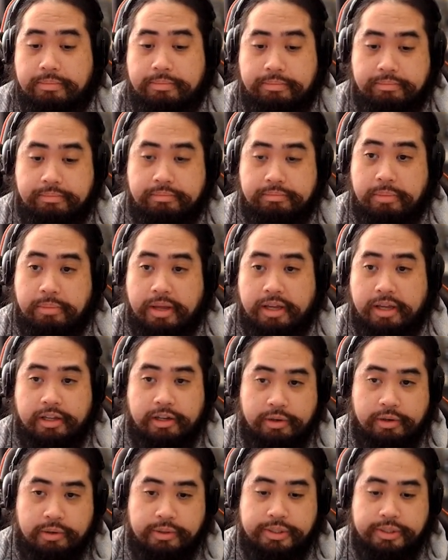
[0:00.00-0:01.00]

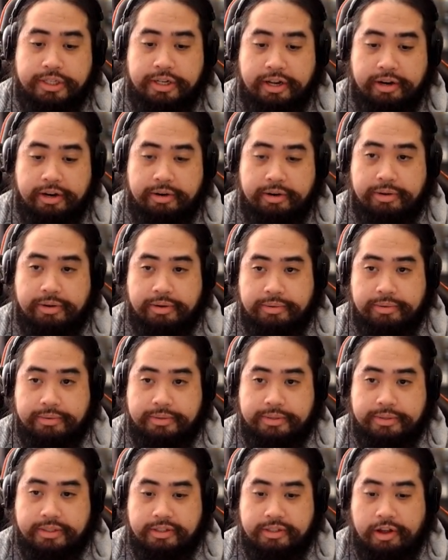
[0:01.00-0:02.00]
making new
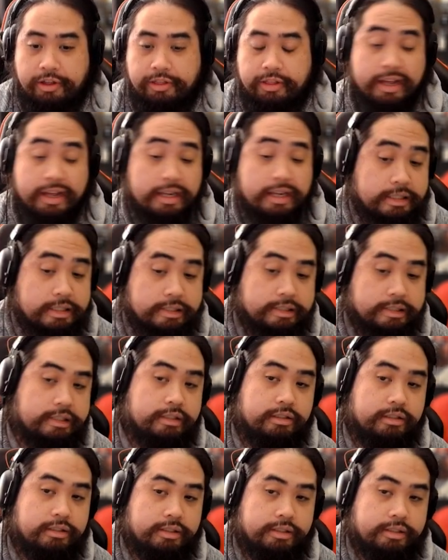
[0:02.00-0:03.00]
scenarios on that
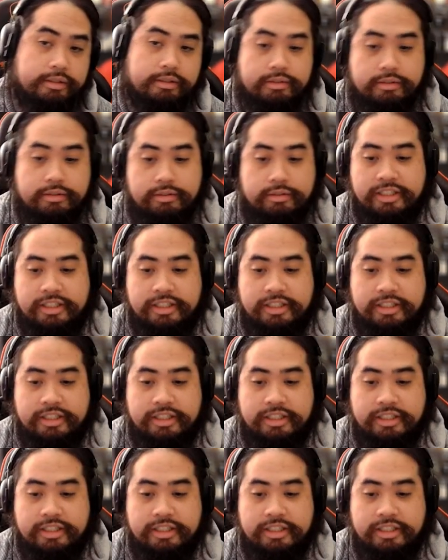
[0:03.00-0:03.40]
distance.